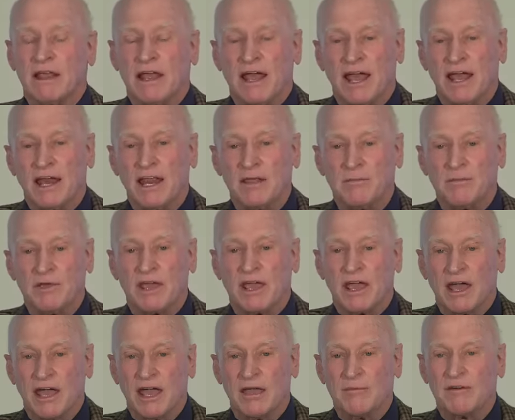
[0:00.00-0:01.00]
and he
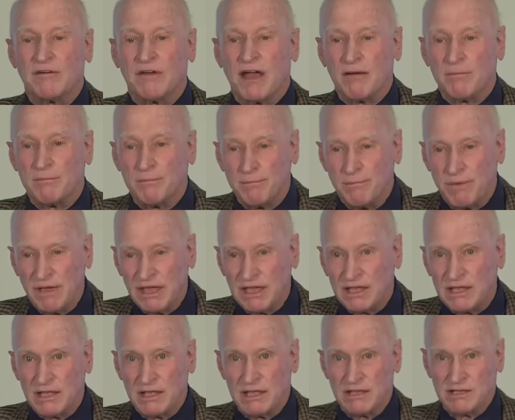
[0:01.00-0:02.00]
became a
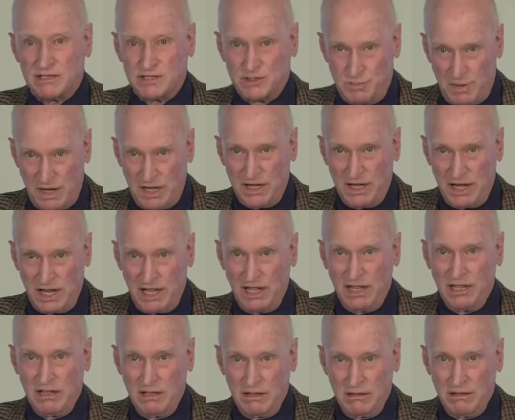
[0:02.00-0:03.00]
big spending